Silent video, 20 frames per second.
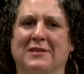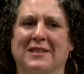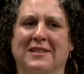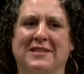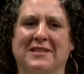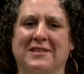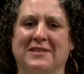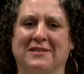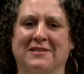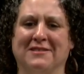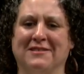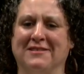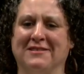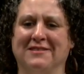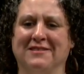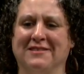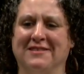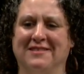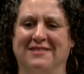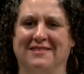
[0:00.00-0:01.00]

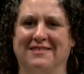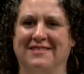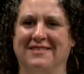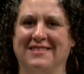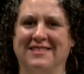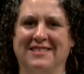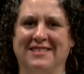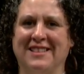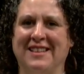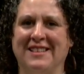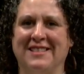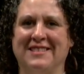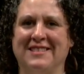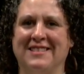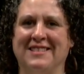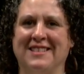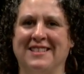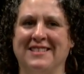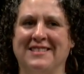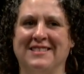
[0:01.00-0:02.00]
still,
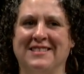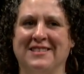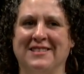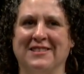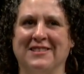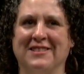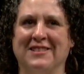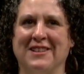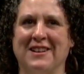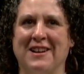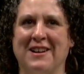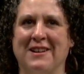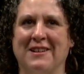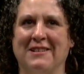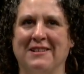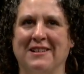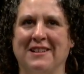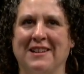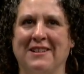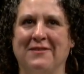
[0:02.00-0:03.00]

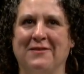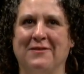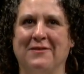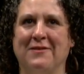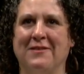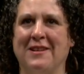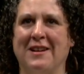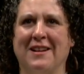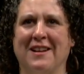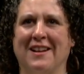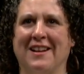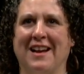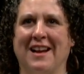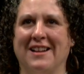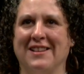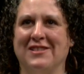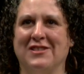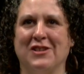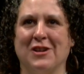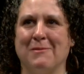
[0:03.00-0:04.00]
if
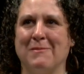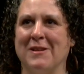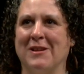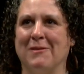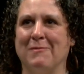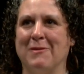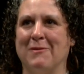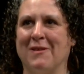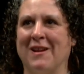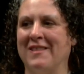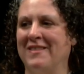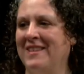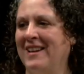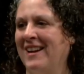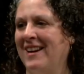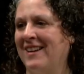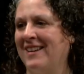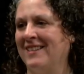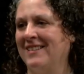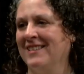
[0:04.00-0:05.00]
Jeremy could be right
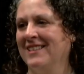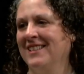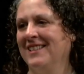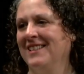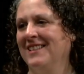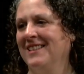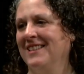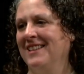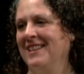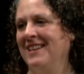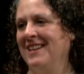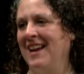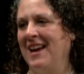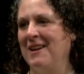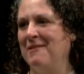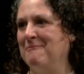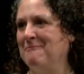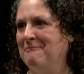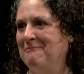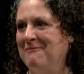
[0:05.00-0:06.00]
there and
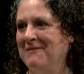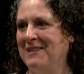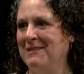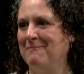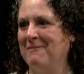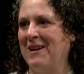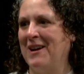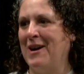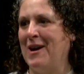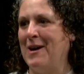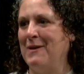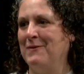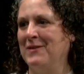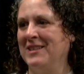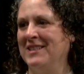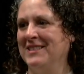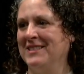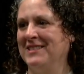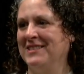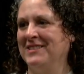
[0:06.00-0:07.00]
I'm in my
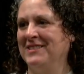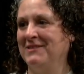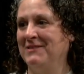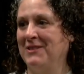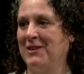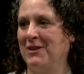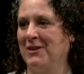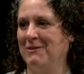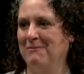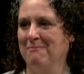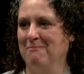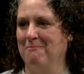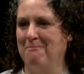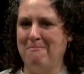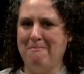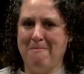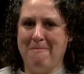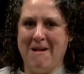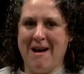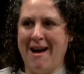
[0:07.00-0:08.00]
office and
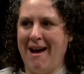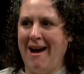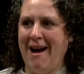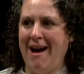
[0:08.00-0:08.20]
they're,